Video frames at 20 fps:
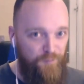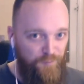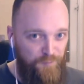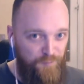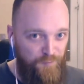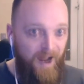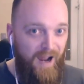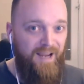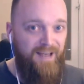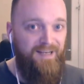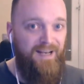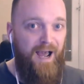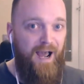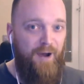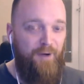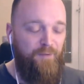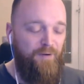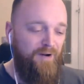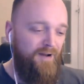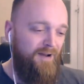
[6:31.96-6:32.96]
right
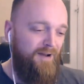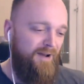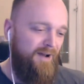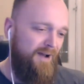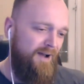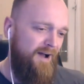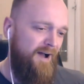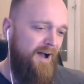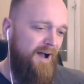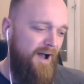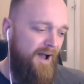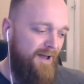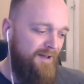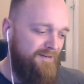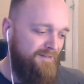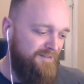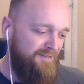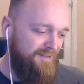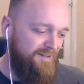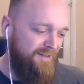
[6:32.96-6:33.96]
now
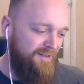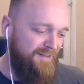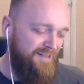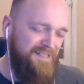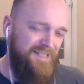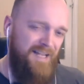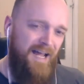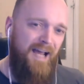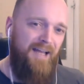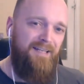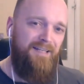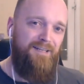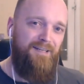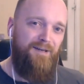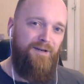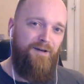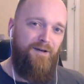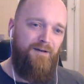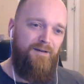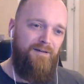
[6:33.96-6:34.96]
and this
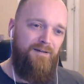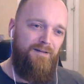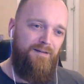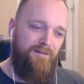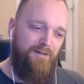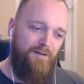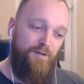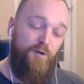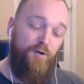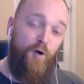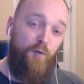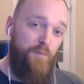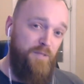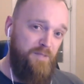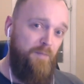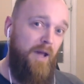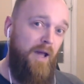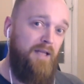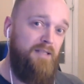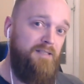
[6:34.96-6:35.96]
idea that your
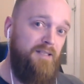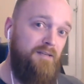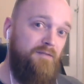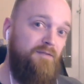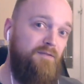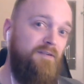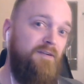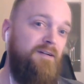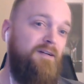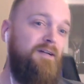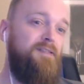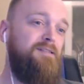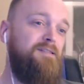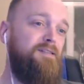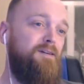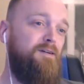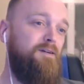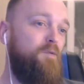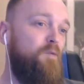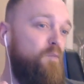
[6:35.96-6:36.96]
perspective is
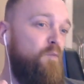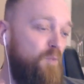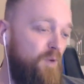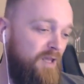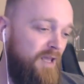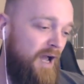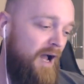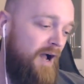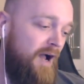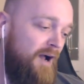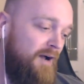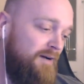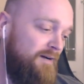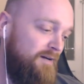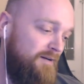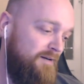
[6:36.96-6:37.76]
that we are